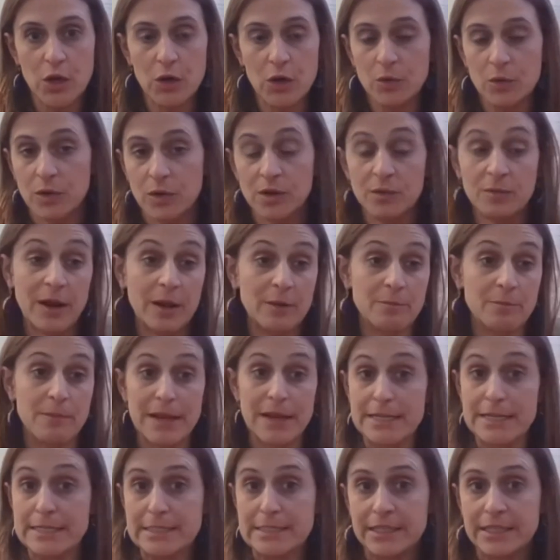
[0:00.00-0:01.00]

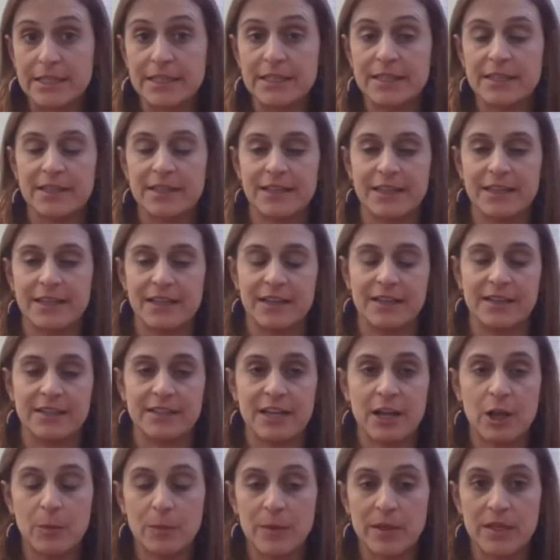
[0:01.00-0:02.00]
medicine
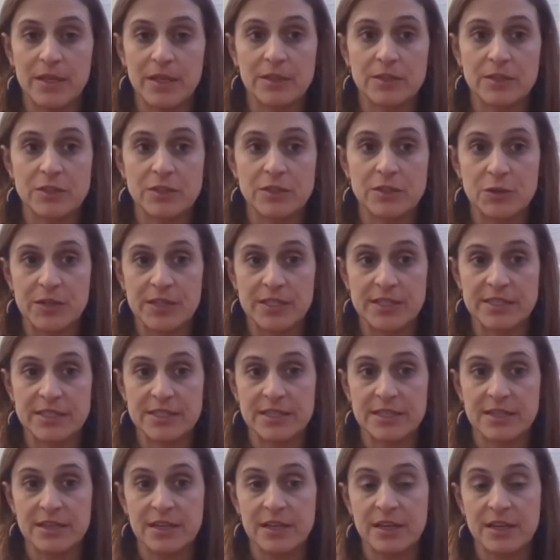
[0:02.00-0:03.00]
and helping
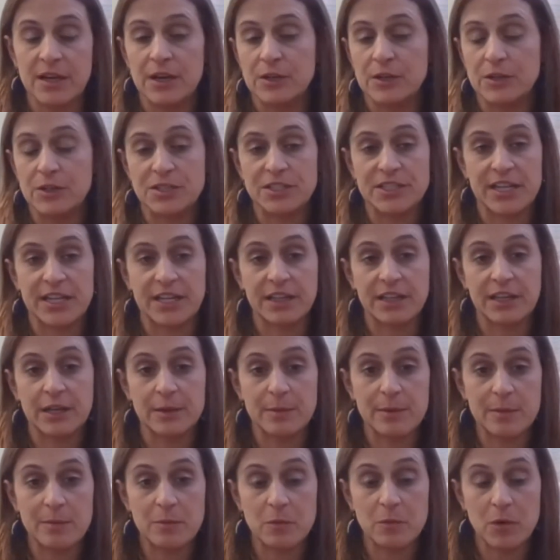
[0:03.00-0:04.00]
students understand a
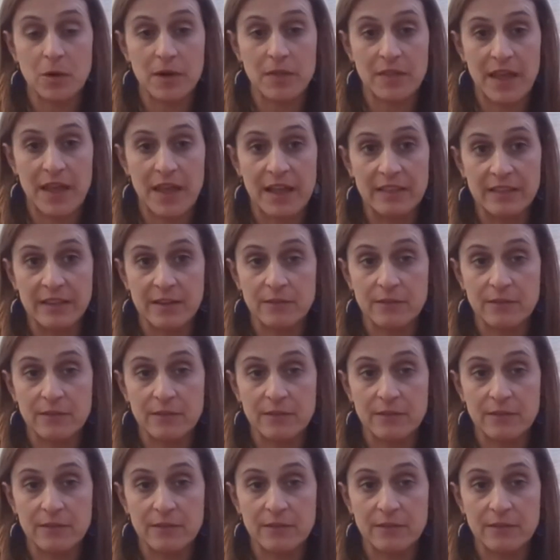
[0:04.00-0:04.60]
little bit more on that